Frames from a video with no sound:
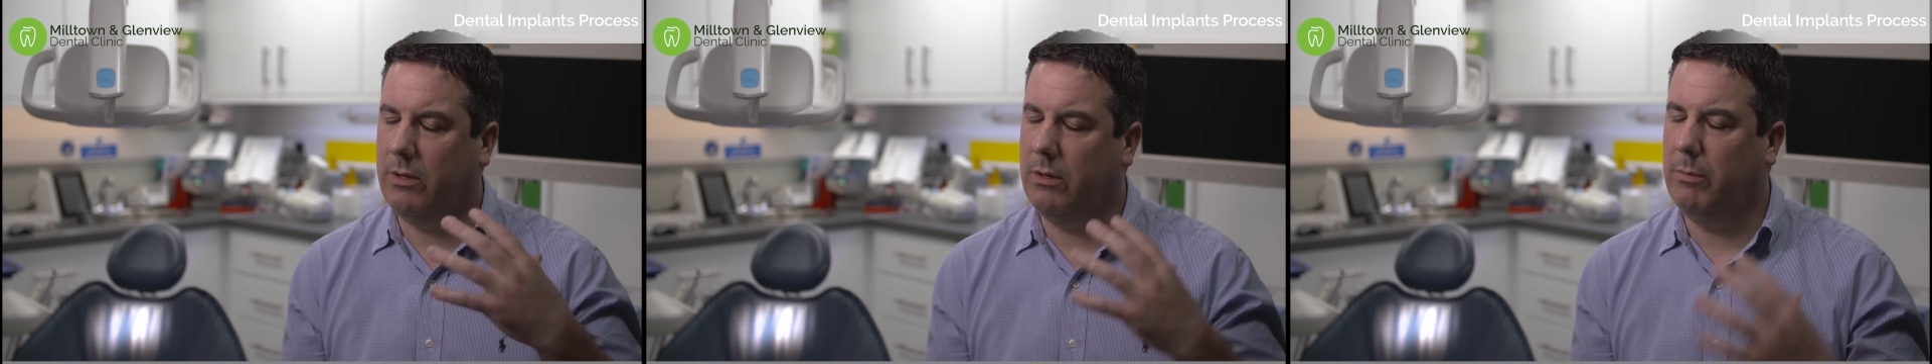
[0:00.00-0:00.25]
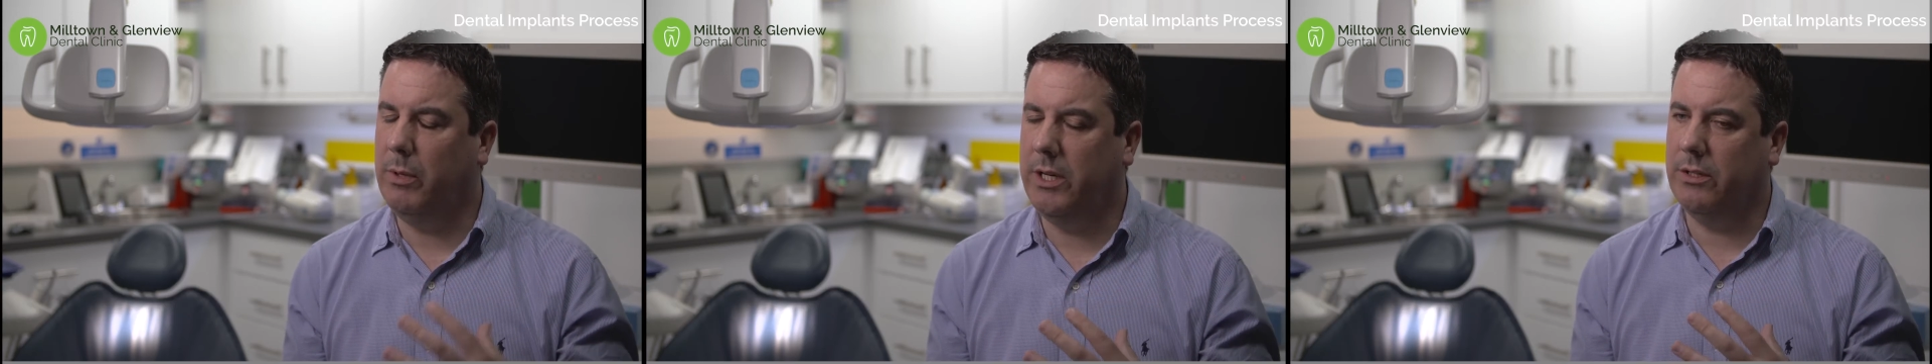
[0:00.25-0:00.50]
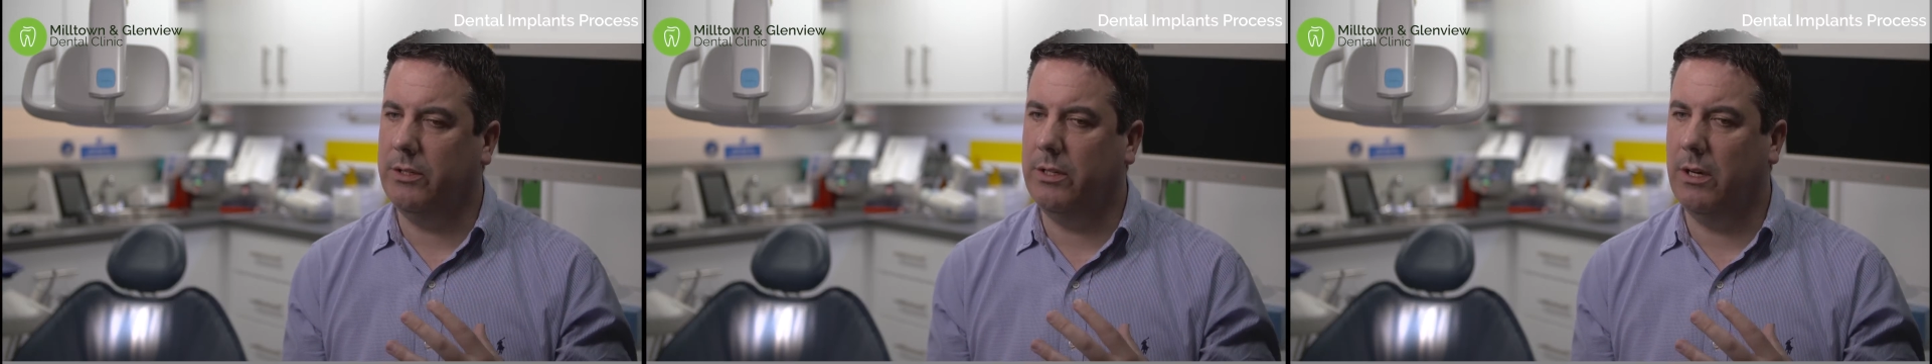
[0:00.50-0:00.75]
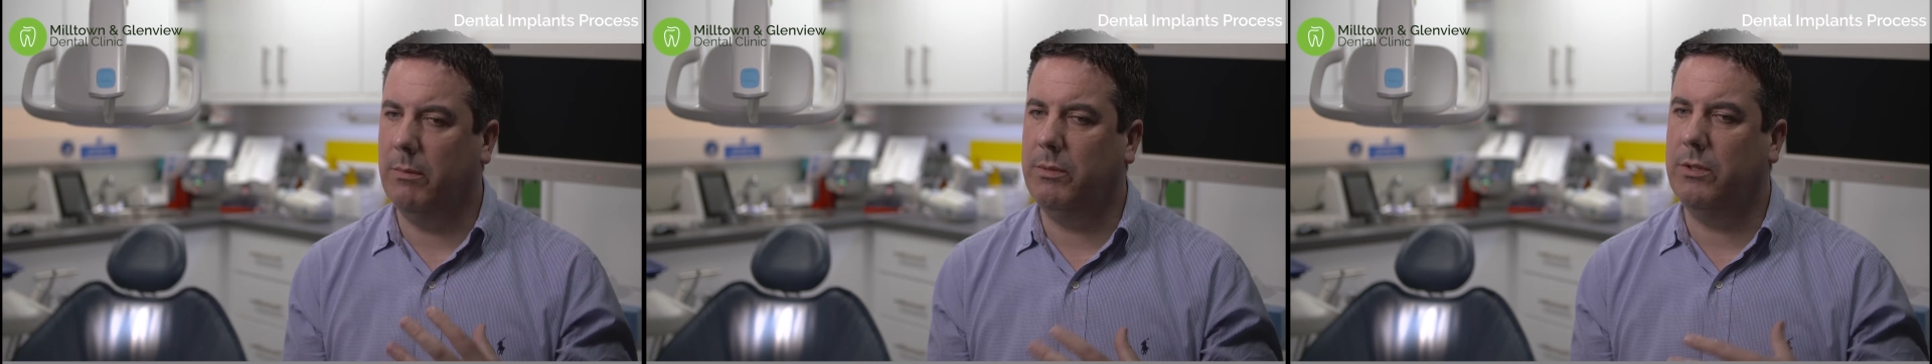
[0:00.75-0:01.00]
or a bridge on
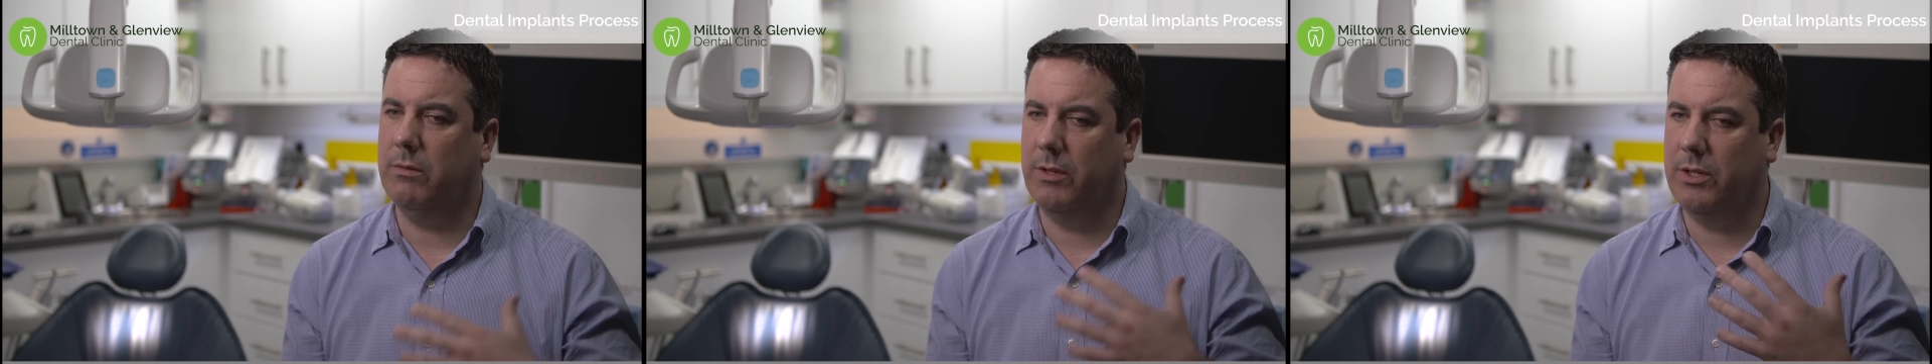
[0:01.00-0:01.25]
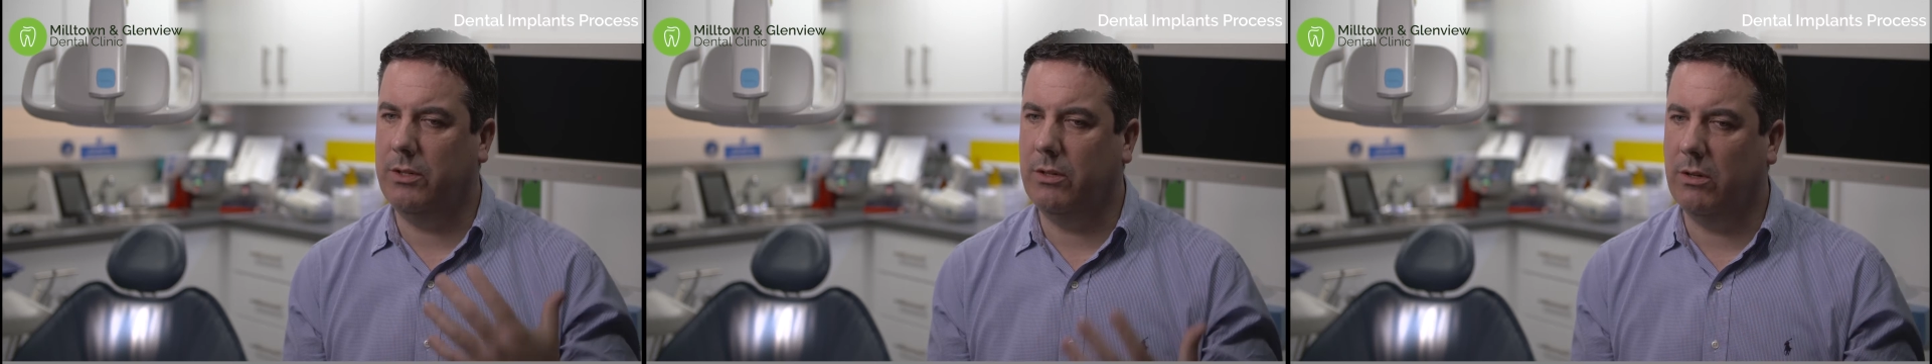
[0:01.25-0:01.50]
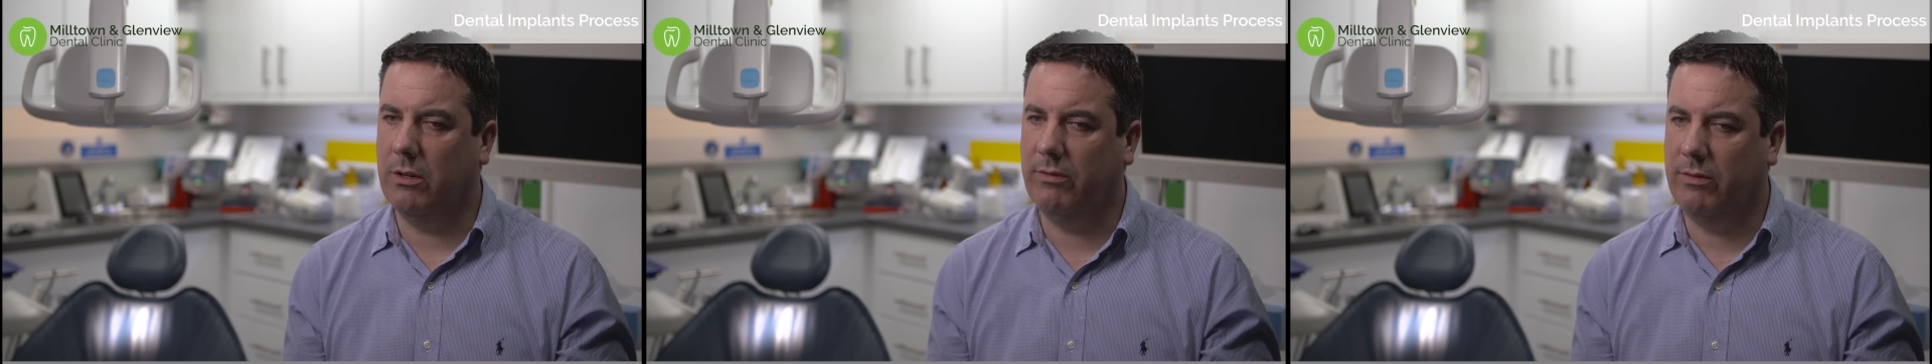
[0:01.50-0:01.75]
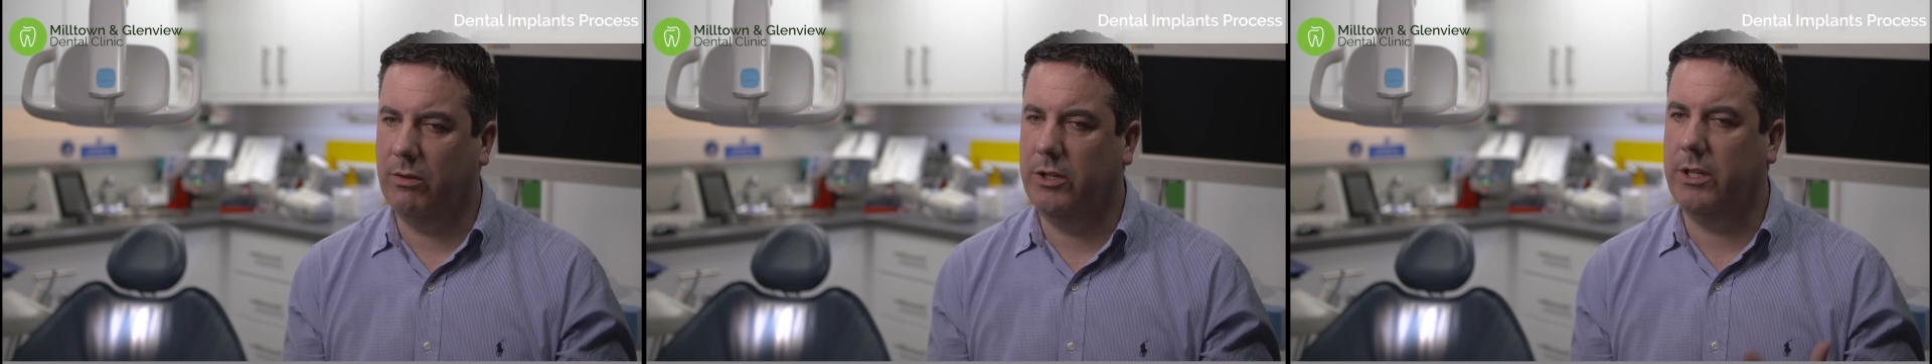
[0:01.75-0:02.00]
top to restore
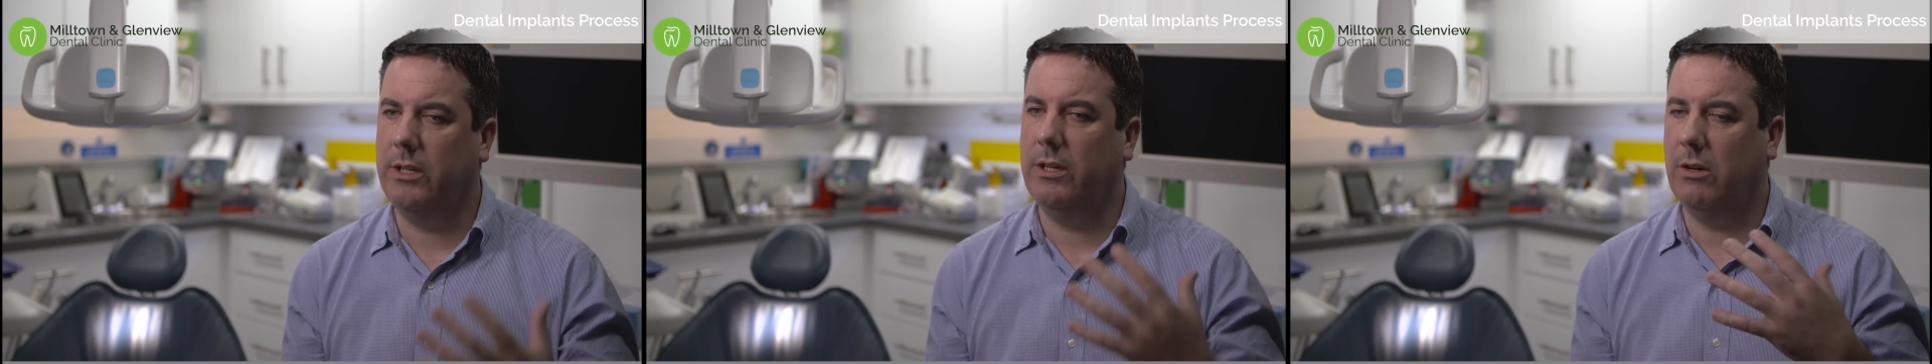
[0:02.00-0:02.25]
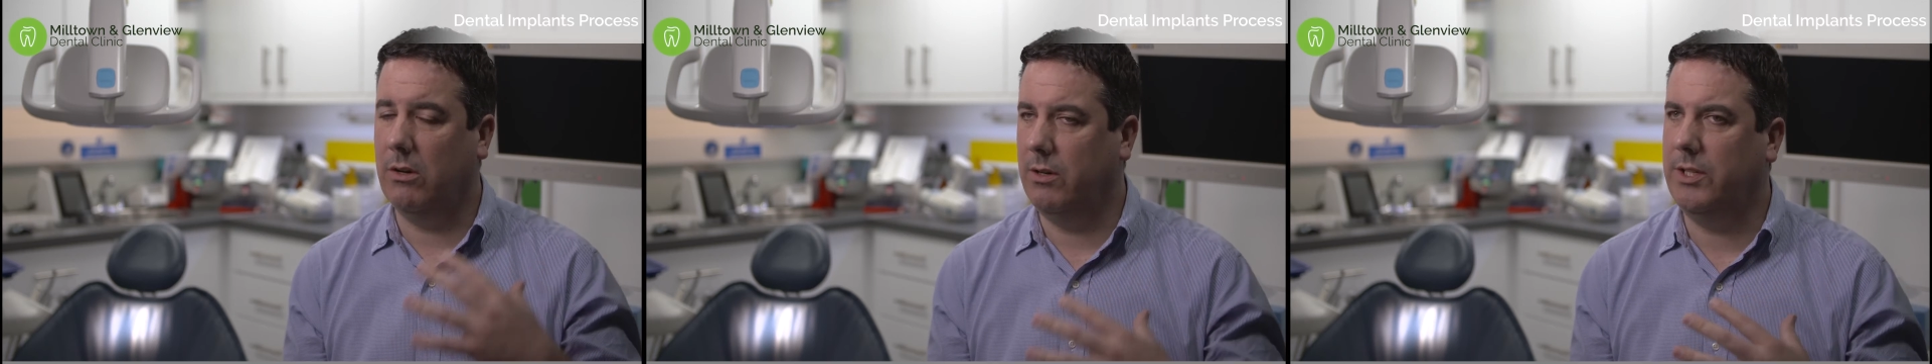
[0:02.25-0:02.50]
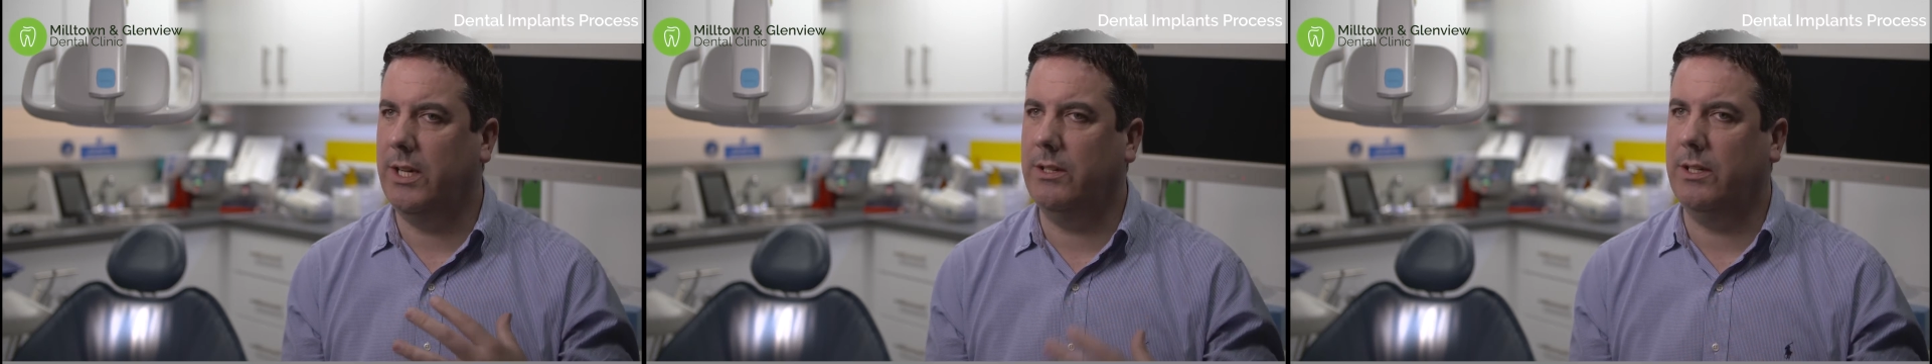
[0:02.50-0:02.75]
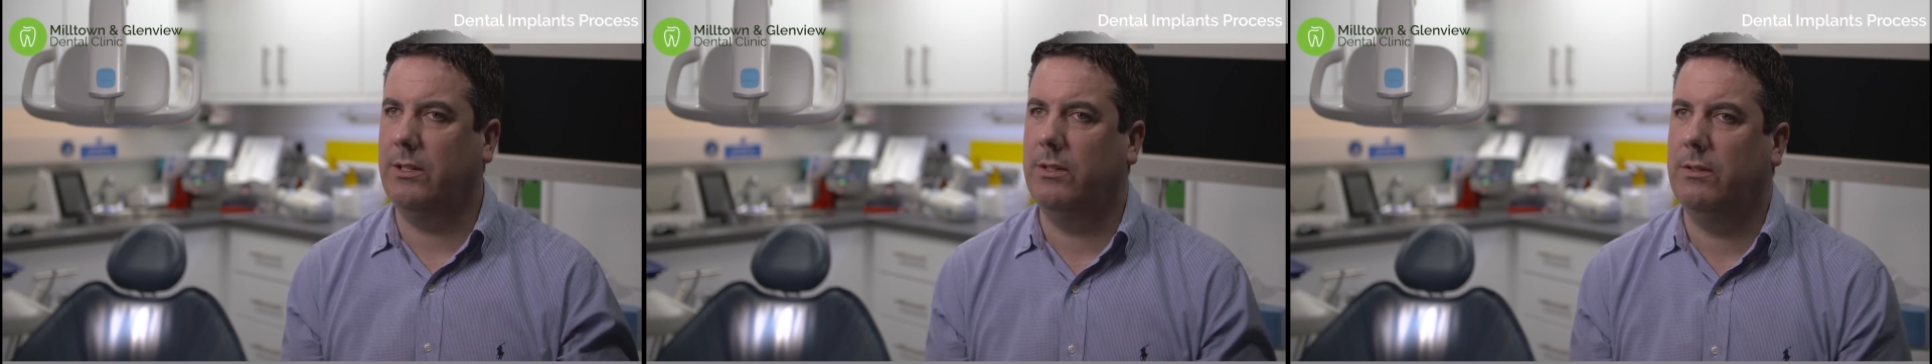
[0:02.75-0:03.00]
function or
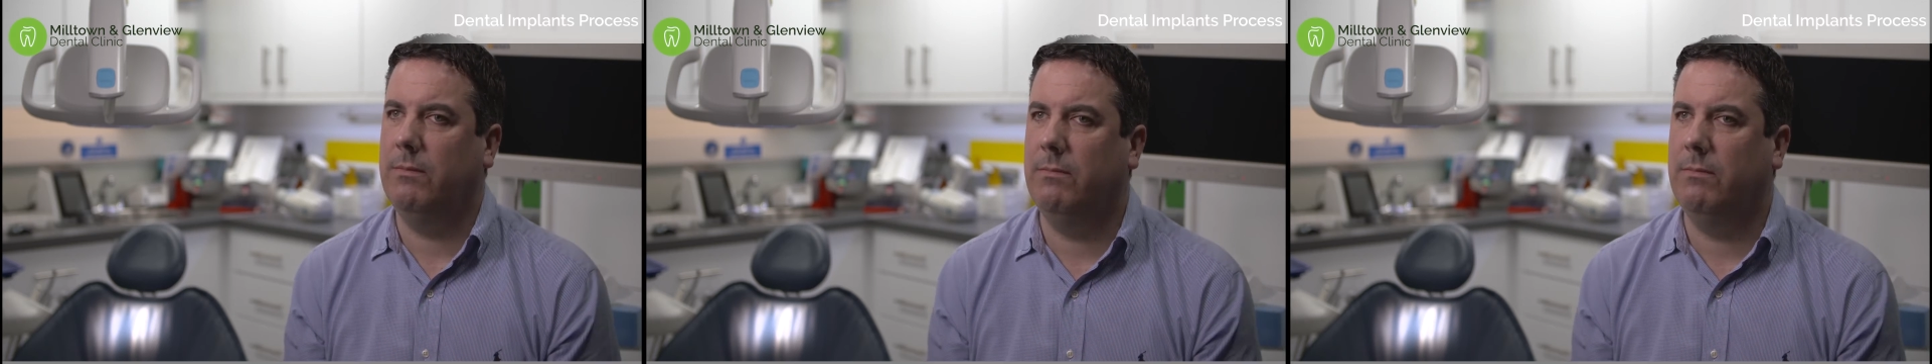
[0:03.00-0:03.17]
aesthetics.